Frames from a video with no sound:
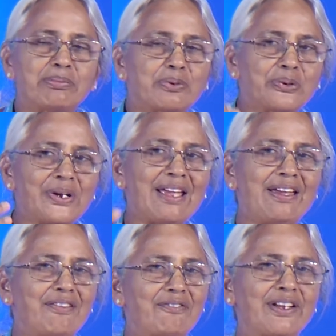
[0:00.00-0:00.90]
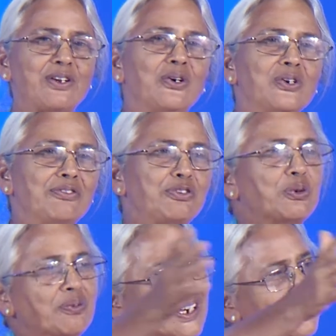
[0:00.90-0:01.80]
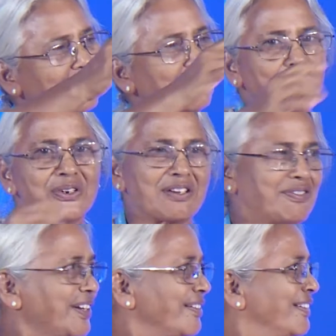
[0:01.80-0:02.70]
Today, when all of you were, given